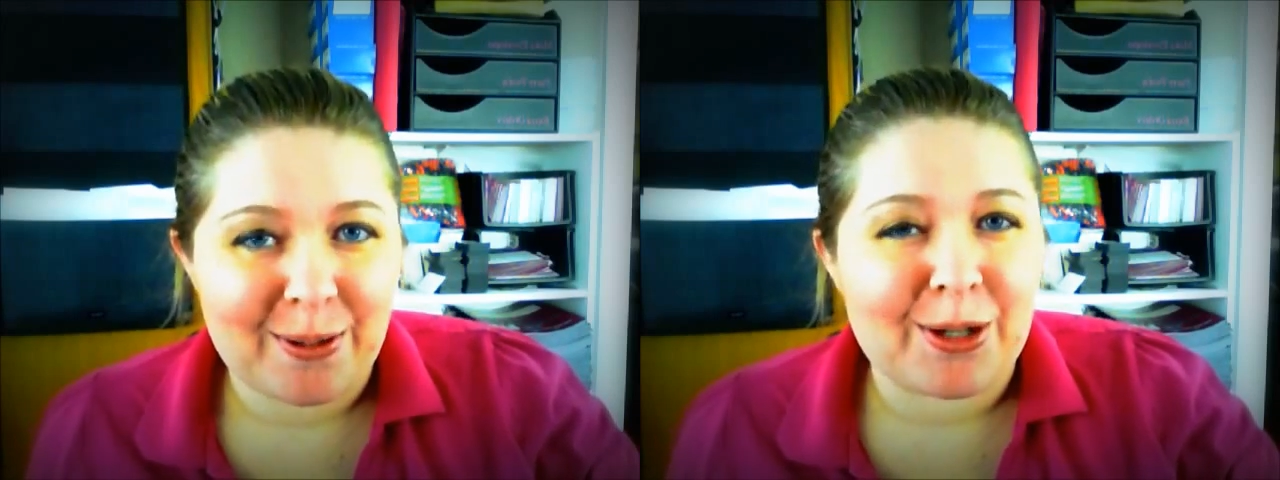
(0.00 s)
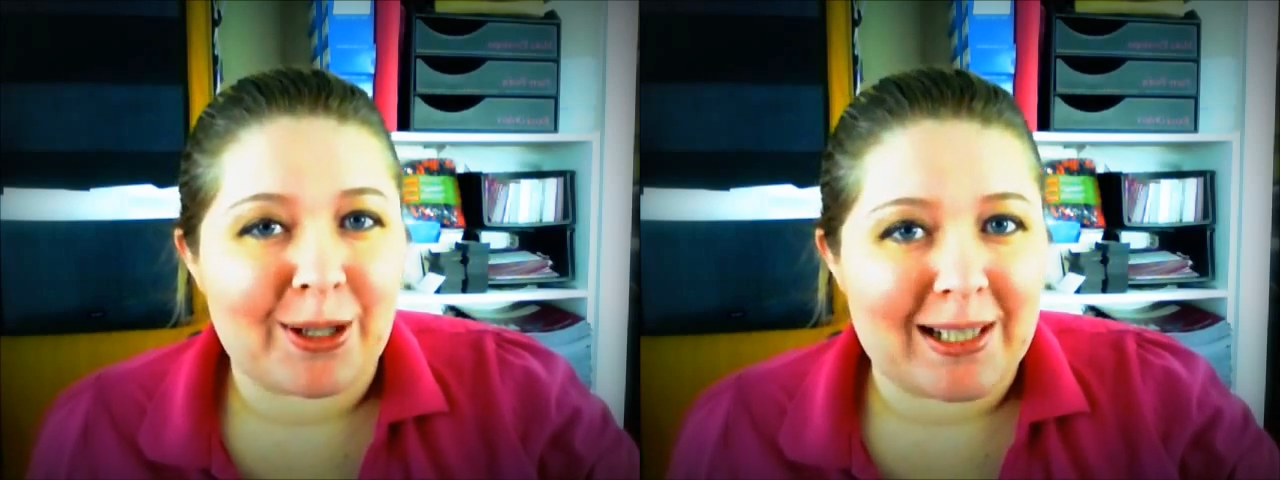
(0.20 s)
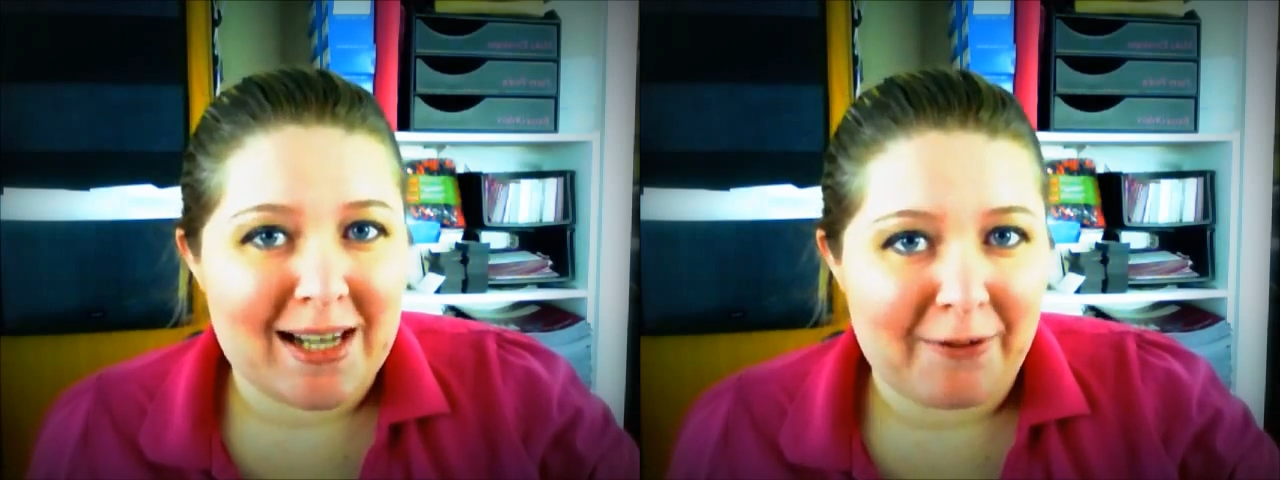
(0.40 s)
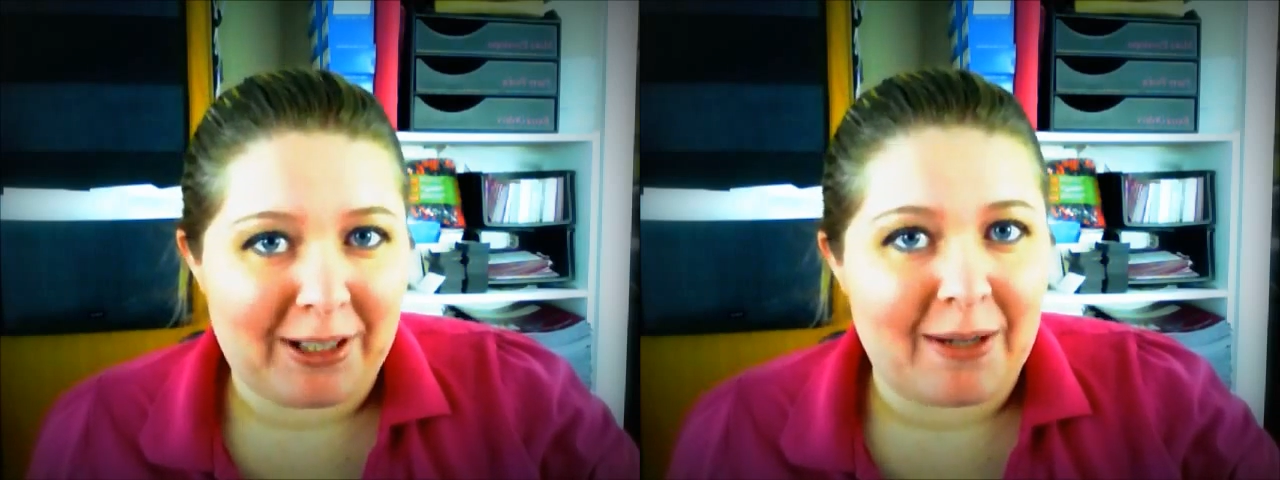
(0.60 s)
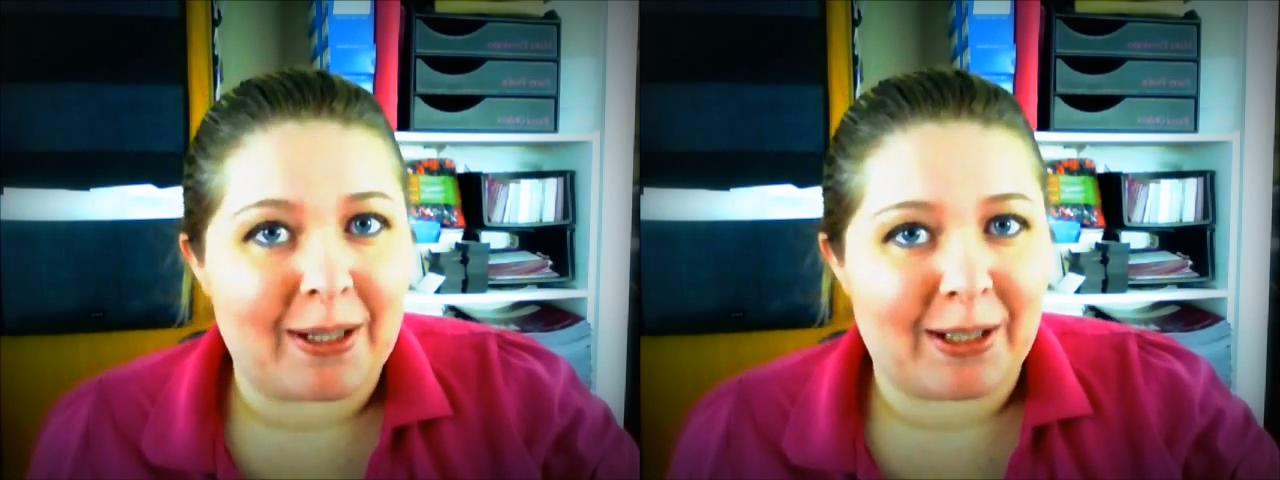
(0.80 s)
though, you're going to
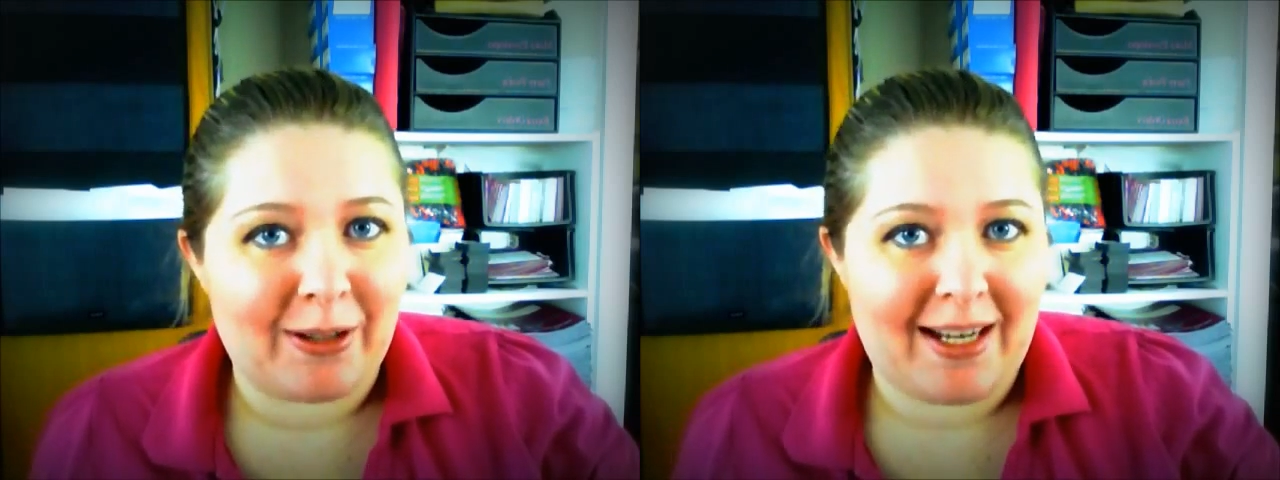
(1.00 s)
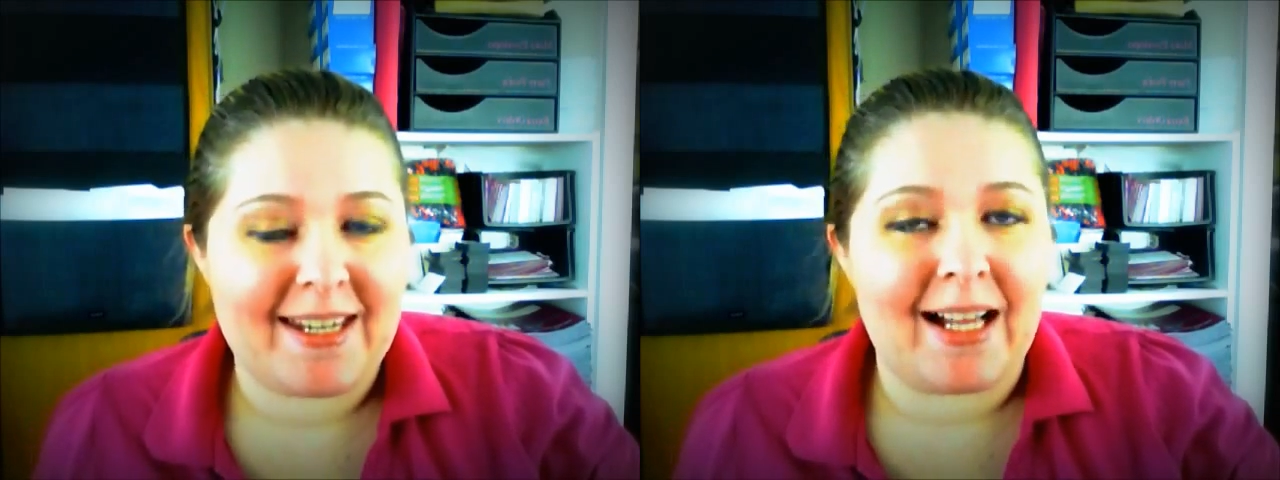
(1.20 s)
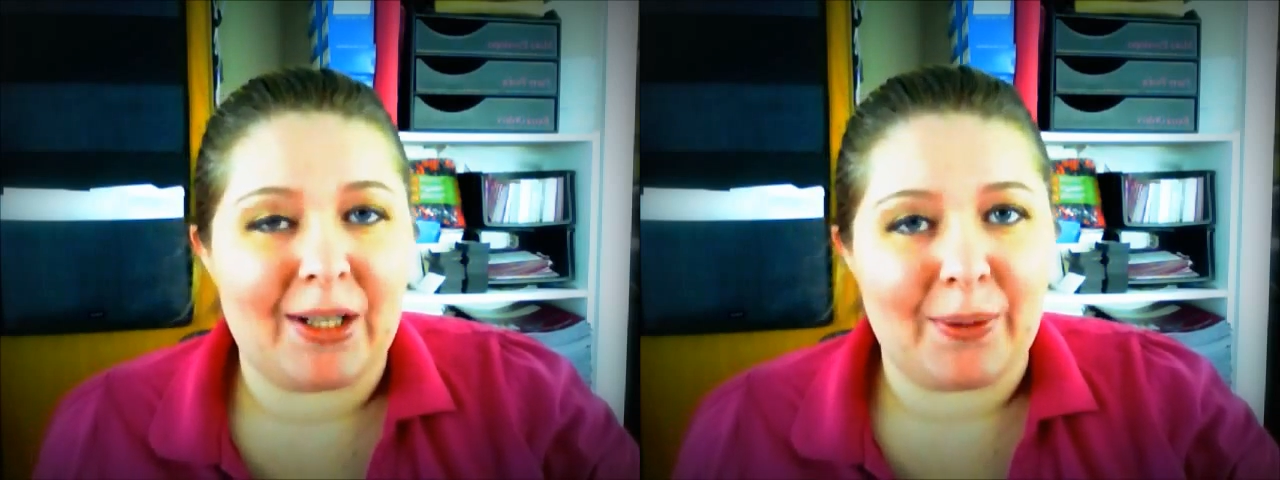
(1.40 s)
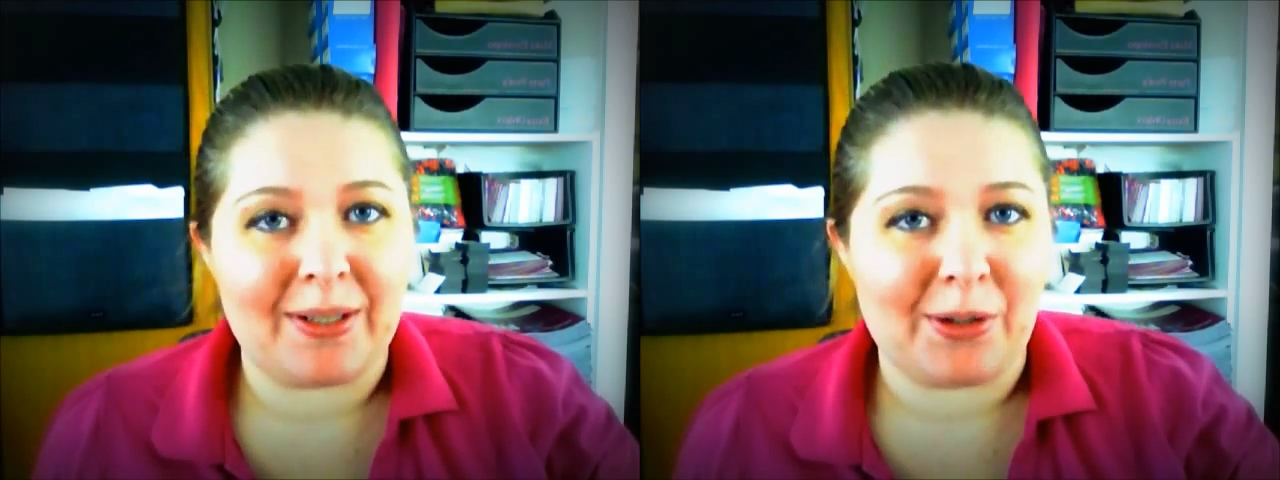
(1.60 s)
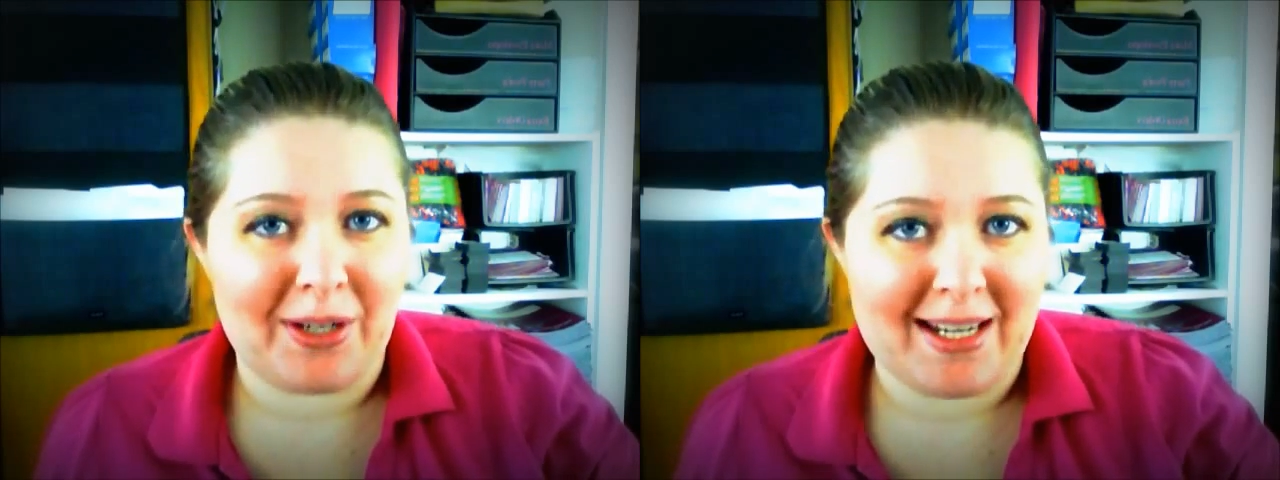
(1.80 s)
definitely want to look at yellow
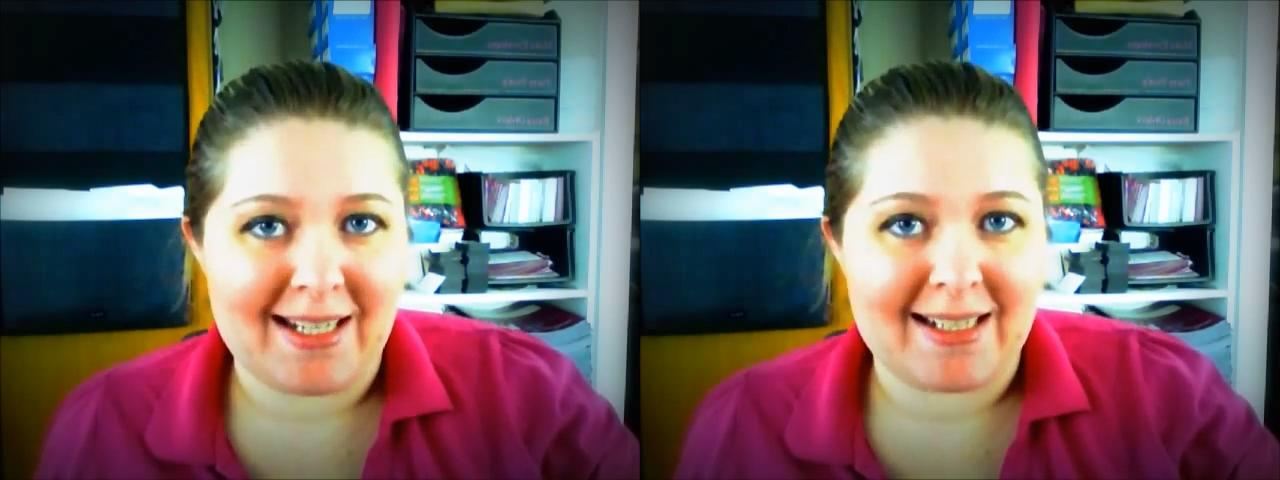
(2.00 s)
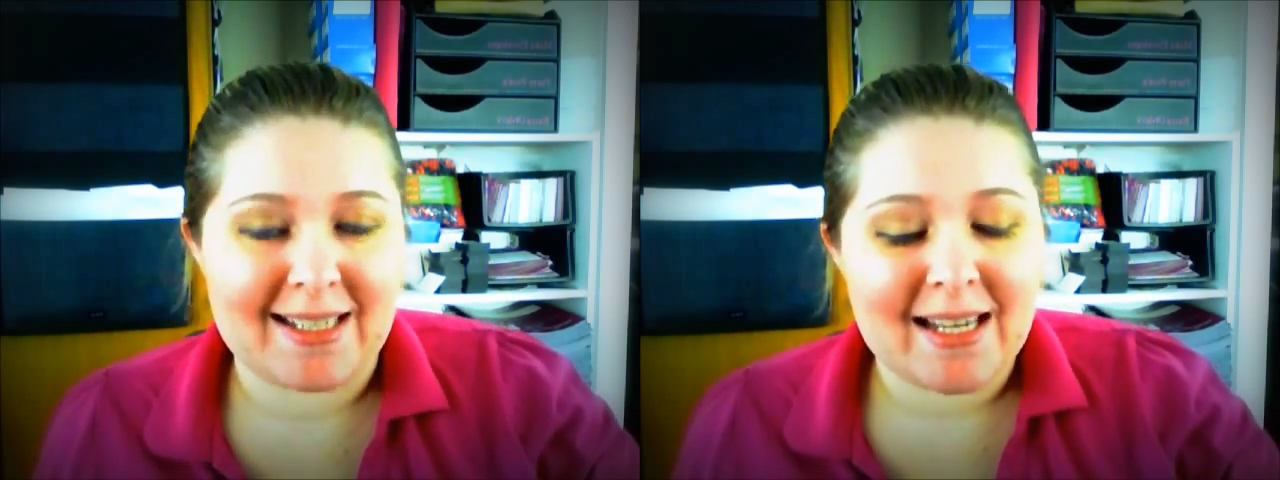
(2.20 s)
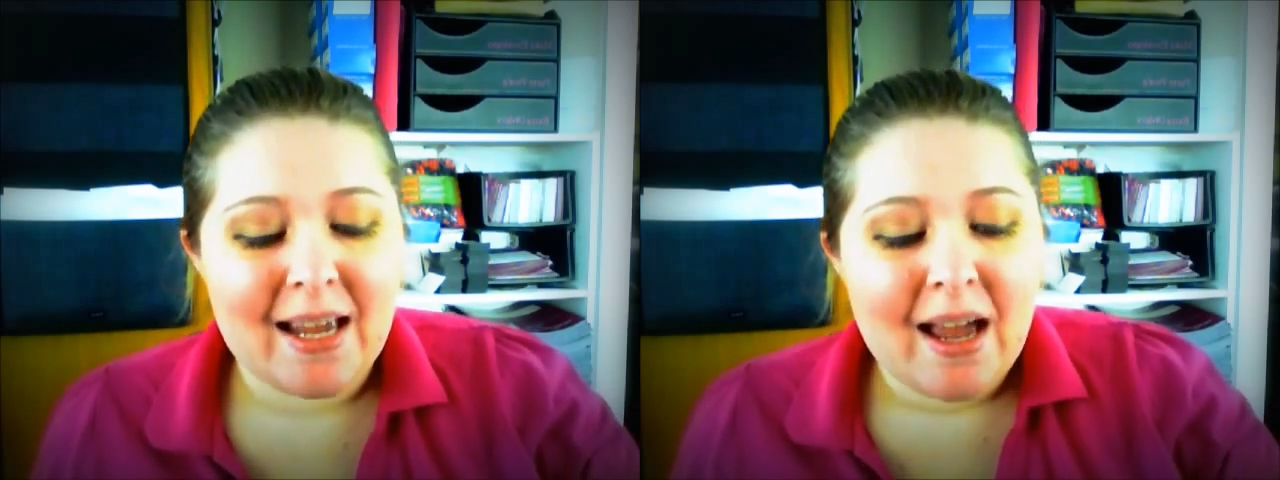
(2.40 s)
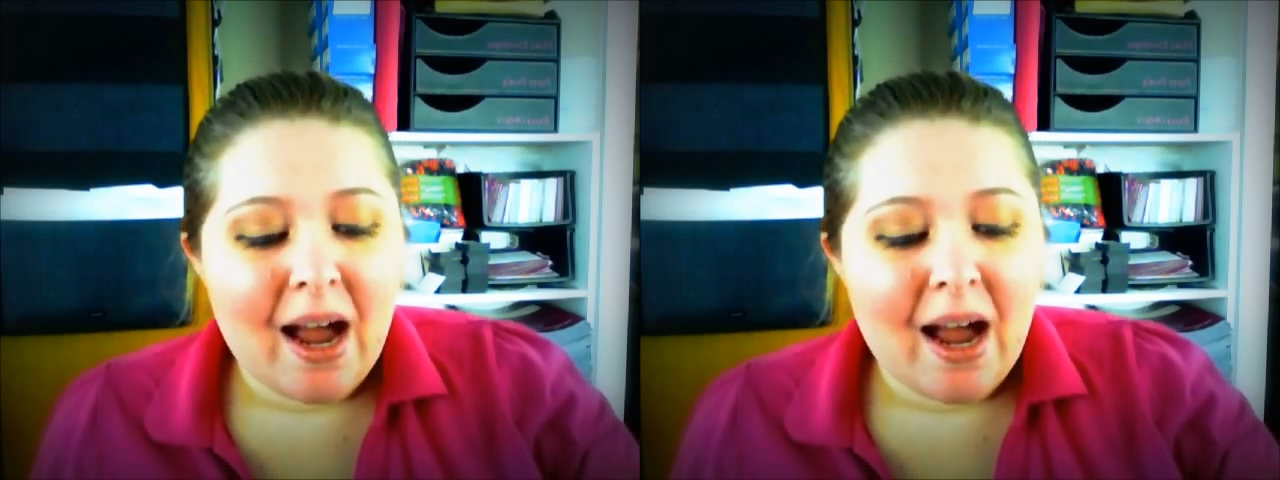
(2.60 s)
and greens.